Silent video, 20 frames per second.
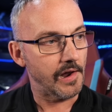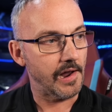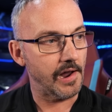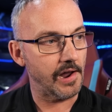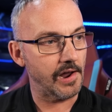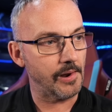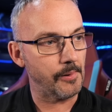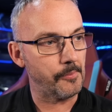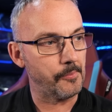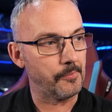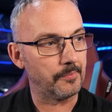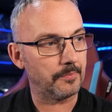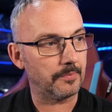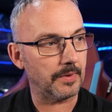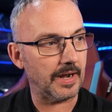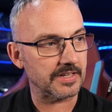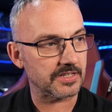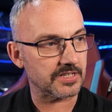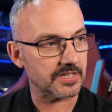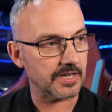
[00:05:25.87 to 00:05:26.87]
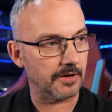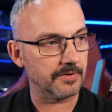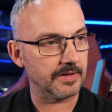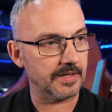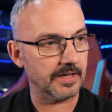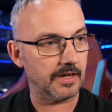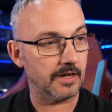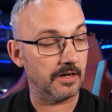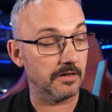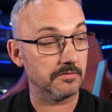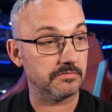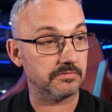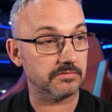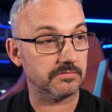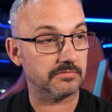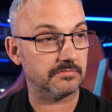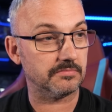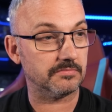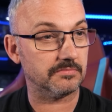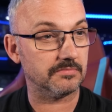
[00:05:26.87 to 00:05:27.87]
Um, Antonio,
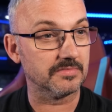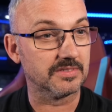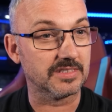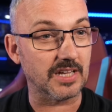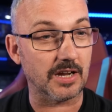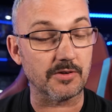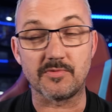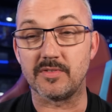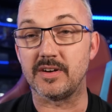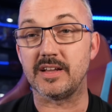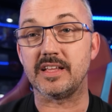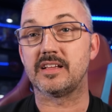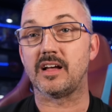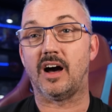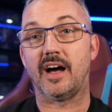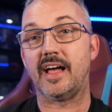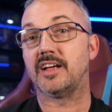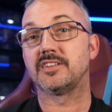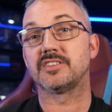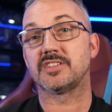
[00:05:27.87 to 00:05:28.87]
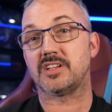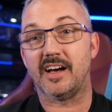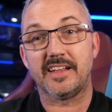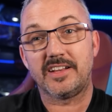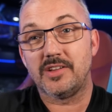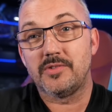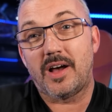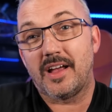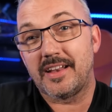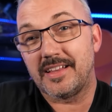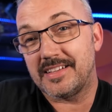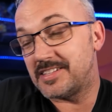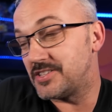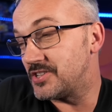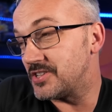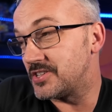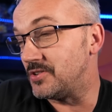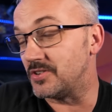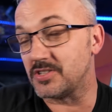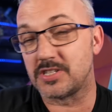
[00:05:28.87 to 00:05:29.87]
don't really... I understand. I know it's
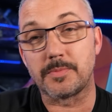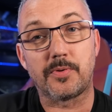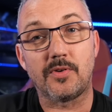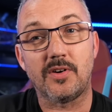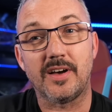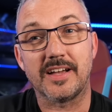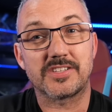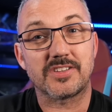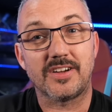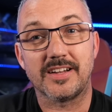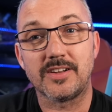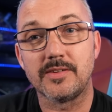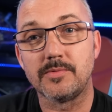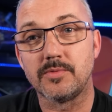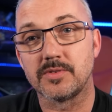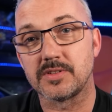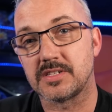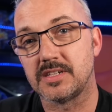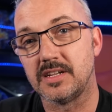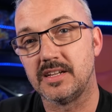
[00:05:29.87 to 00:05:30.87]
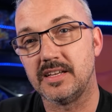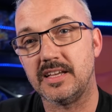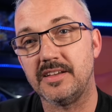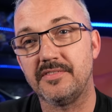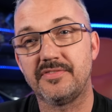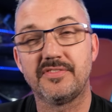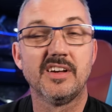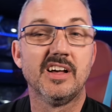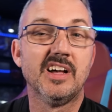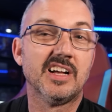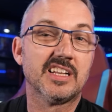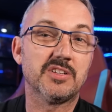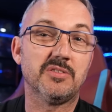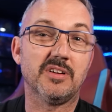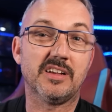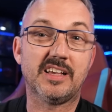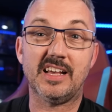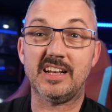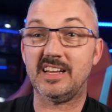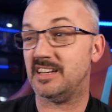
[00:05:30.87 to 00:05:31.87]
just not a surprise. I know he wants to leave. Do
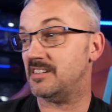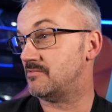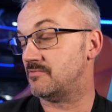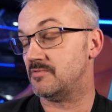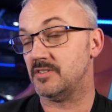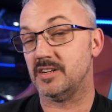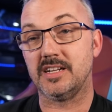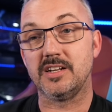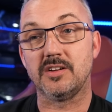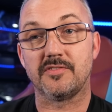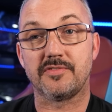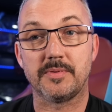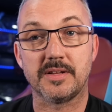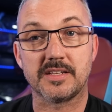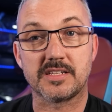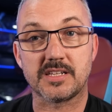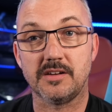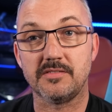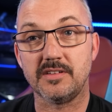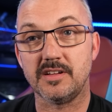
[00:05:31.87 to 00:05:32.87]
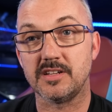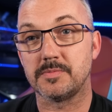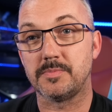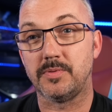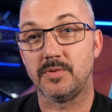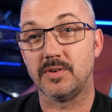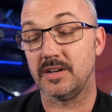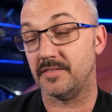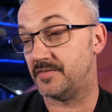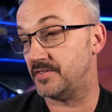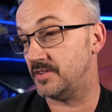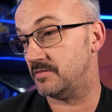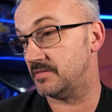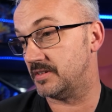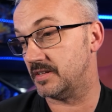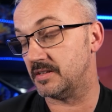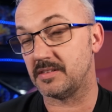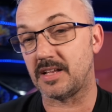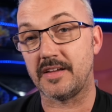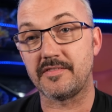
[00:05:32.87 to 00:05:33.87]
I get it? Not really. Not from Antonio's point of view. I
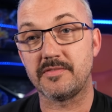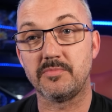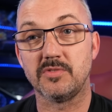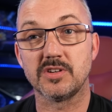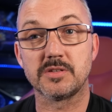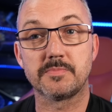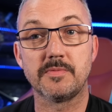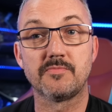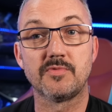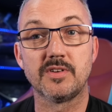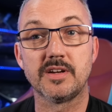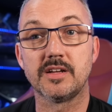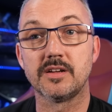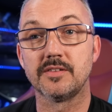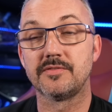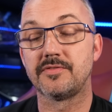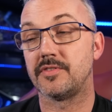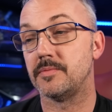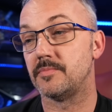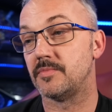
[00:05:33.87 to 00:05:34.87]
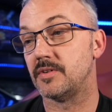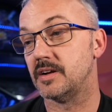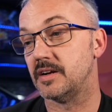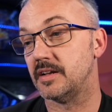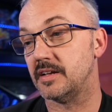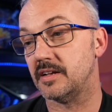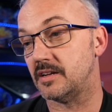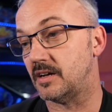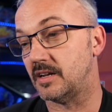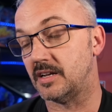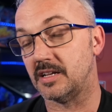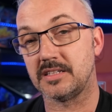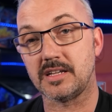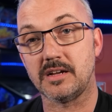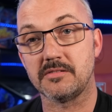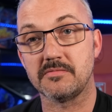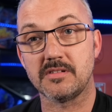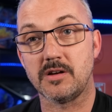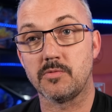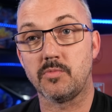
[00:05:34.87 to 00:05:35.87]
think David Moyes has been really good for him, really, and I
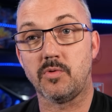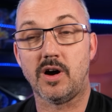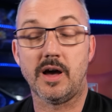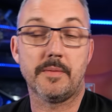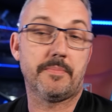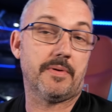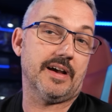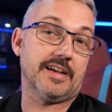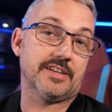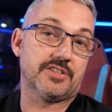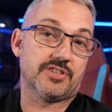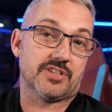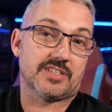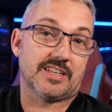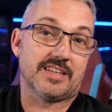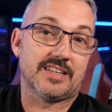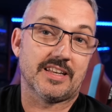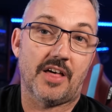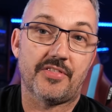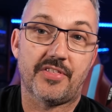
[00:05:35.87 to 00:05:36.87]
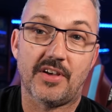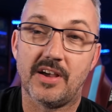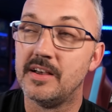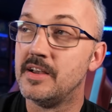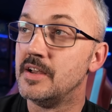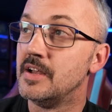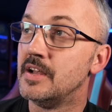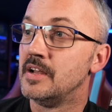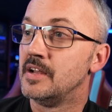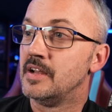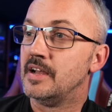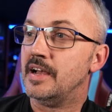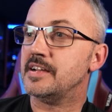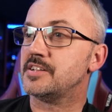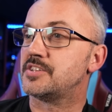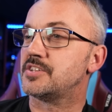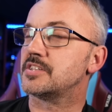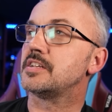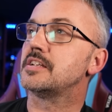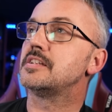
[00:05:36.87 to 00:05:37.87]
don't know why. But he's just another...
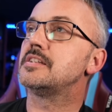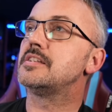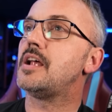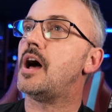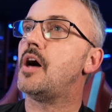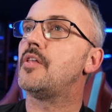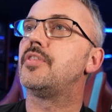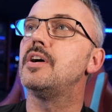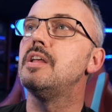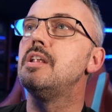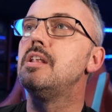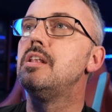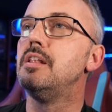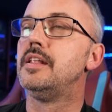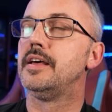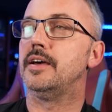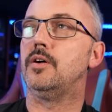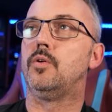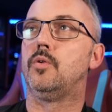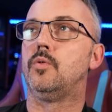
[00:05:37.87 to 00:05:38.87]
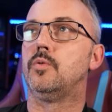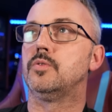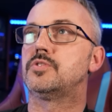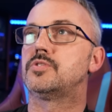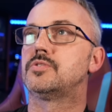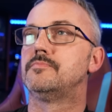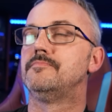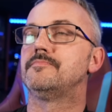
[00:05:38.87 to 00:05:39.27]
It's just another little...